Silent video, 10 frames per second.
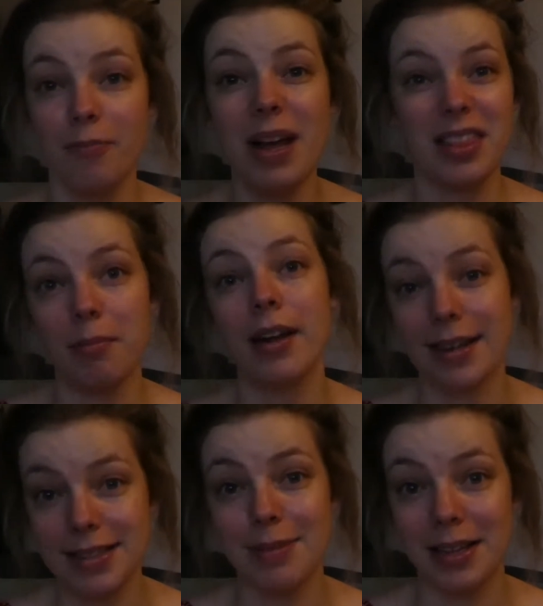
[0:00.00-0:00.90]
money
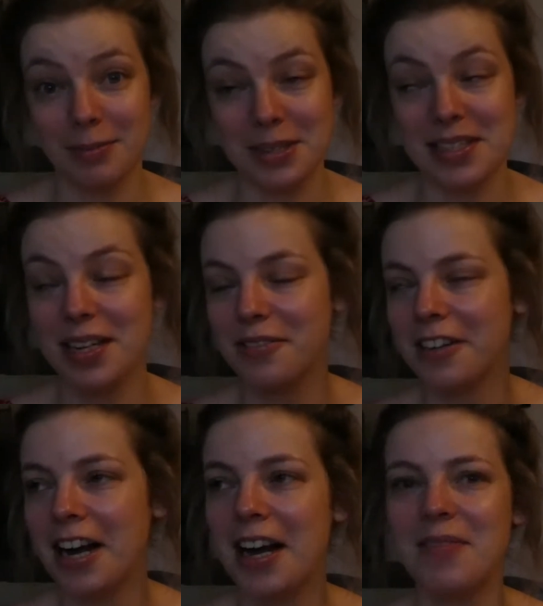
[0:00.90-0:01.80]
to make them myself.
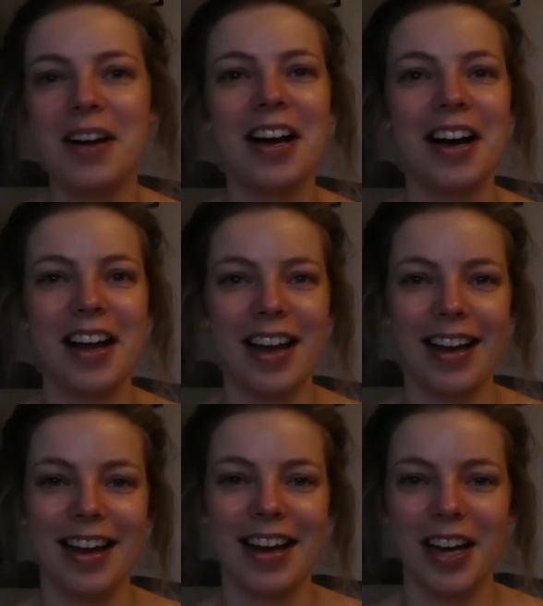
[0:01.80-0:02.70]
I
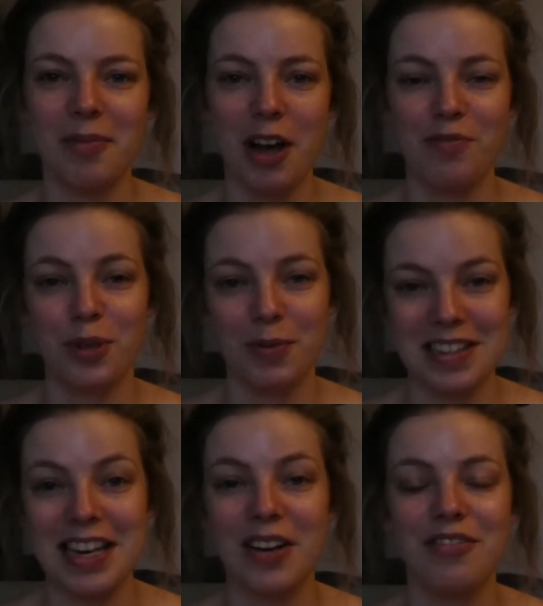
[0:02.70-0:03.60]
have bought
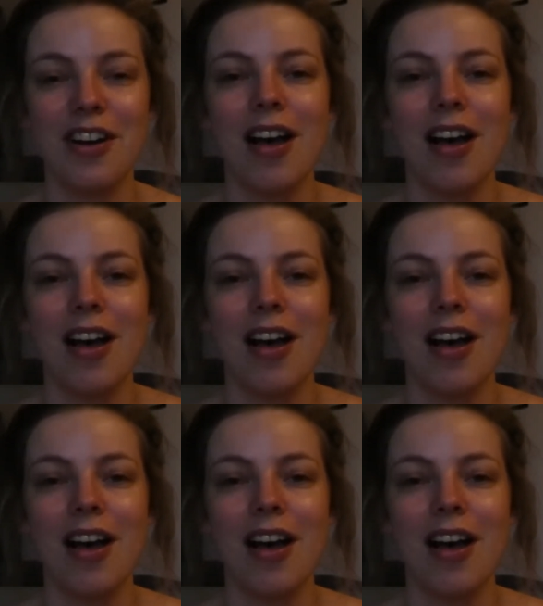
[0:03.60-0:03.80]
myself.